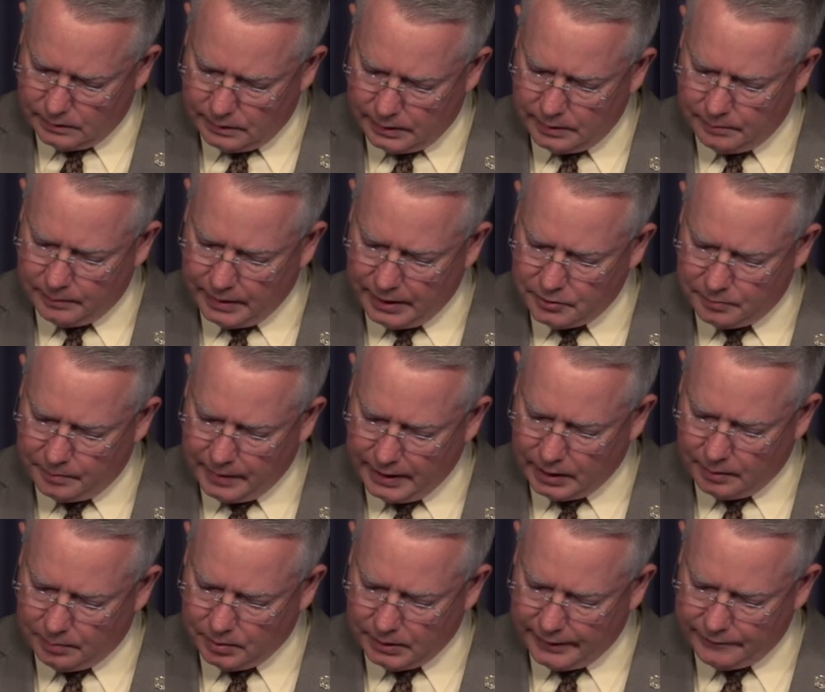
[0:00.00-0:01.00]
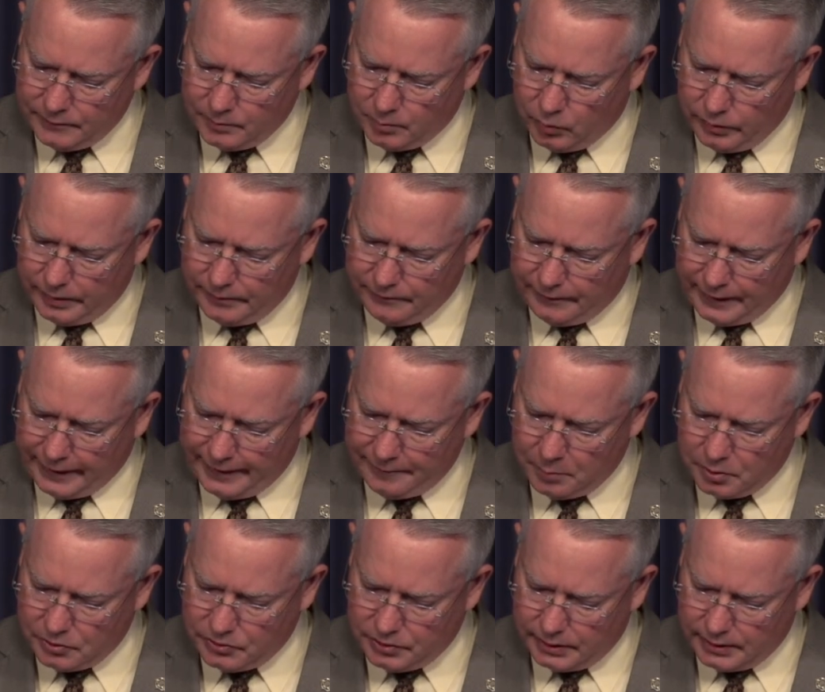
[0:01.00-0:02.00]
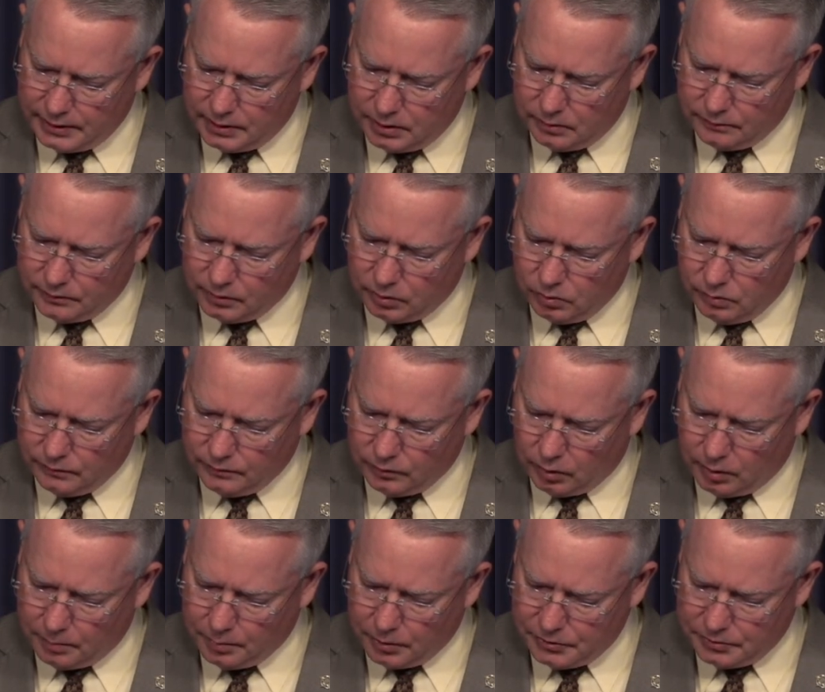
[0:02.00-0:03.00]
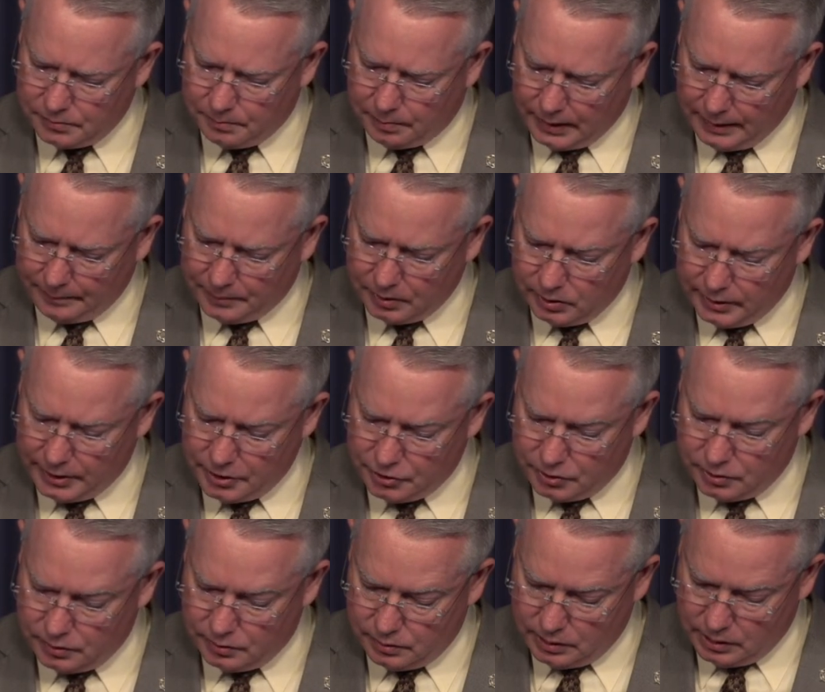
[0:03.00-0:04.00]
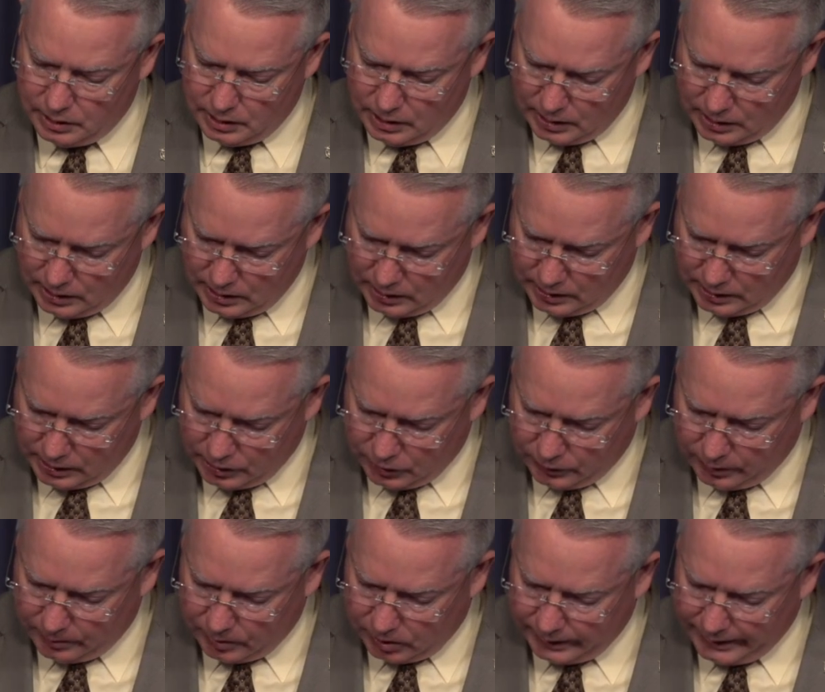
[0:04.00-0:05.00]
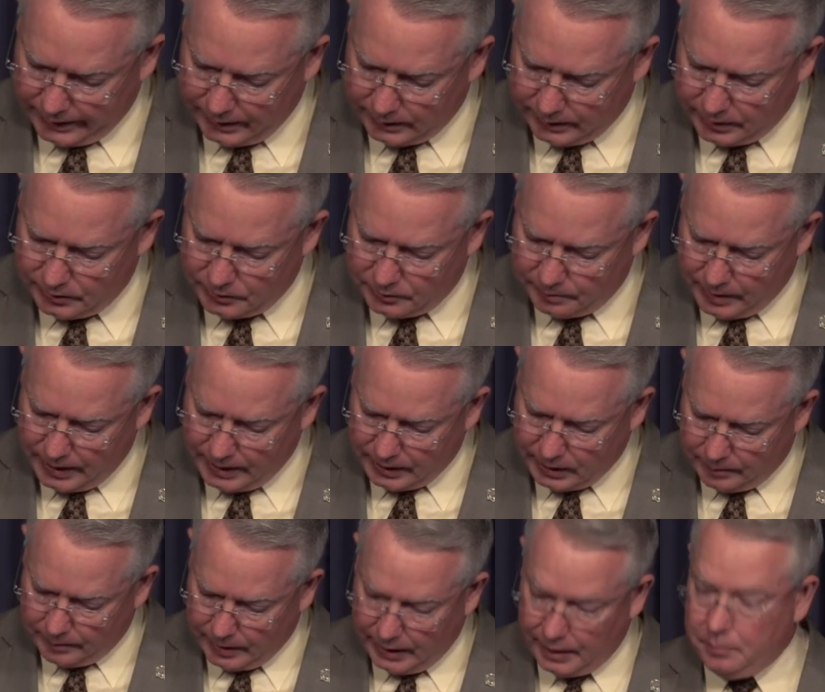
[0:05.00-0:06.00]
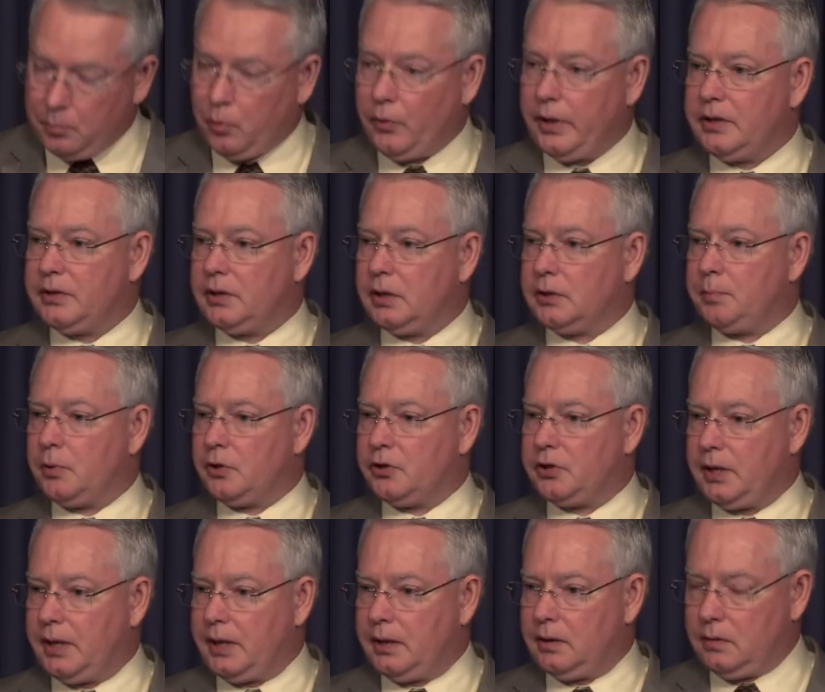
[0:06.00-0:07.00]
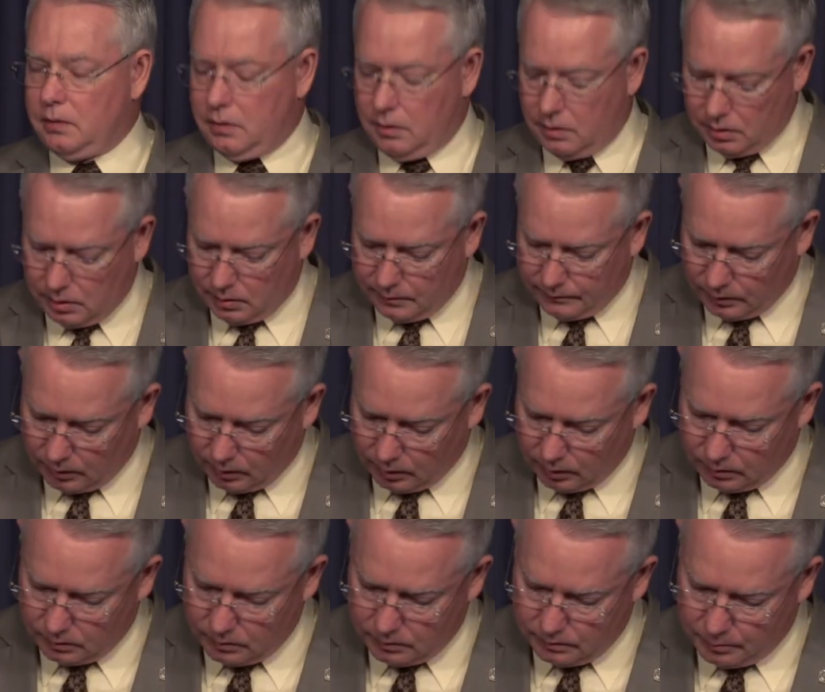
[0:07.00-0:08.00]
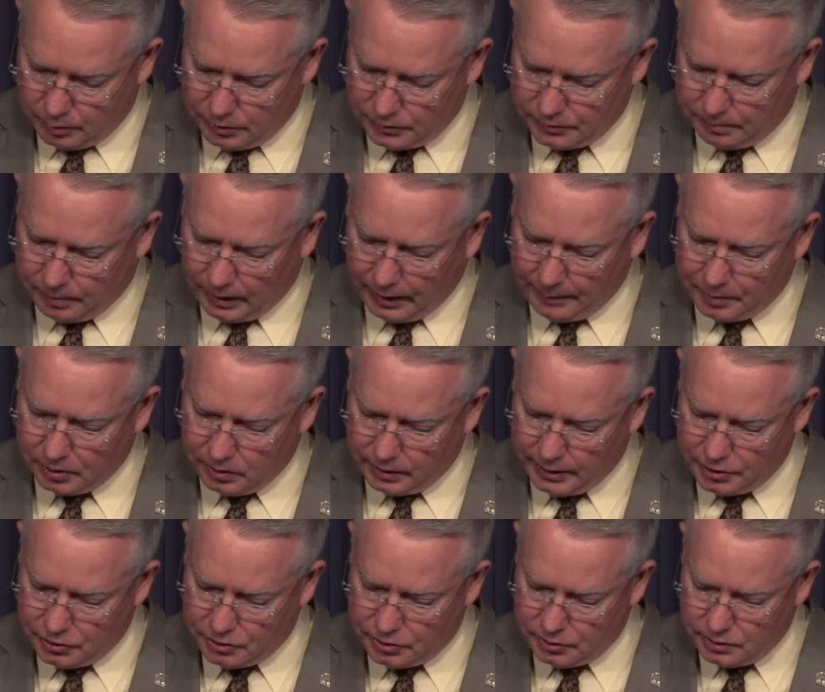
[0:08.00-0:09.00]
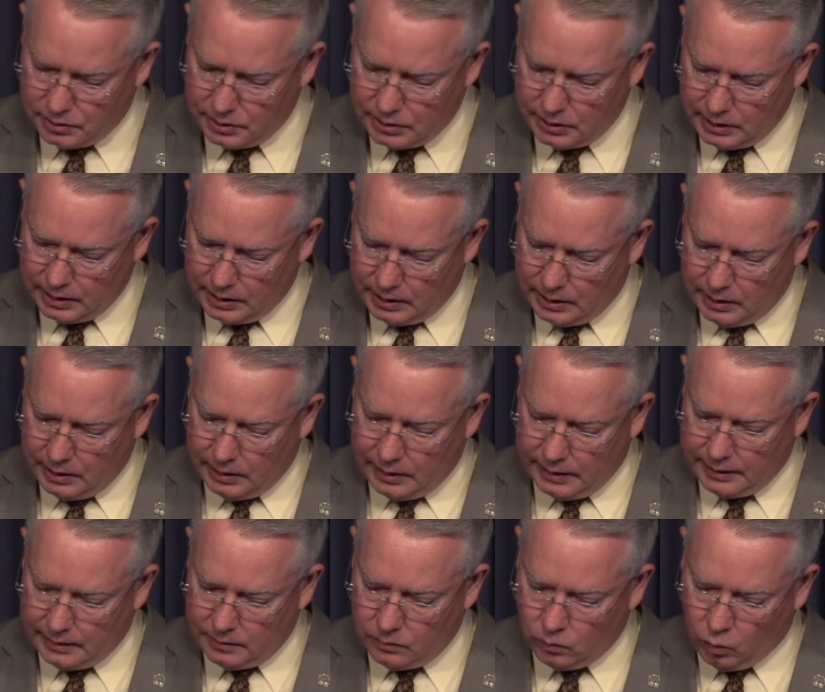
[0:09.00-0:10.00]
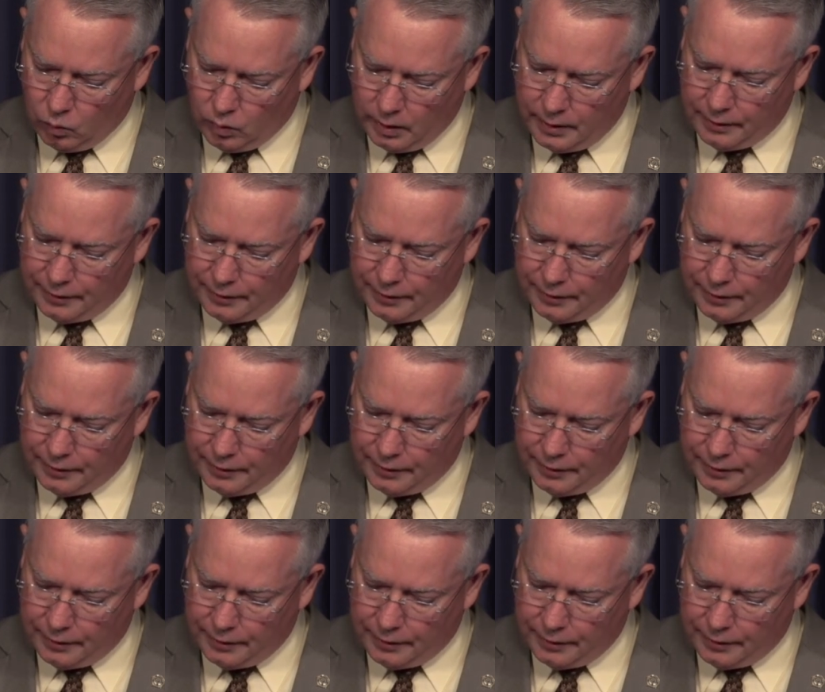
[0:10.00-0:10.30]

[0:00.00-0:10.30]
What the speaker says: inmates make up 11.5% of our overall prison population. Criminal aliens make up 8.6% of our prison population, and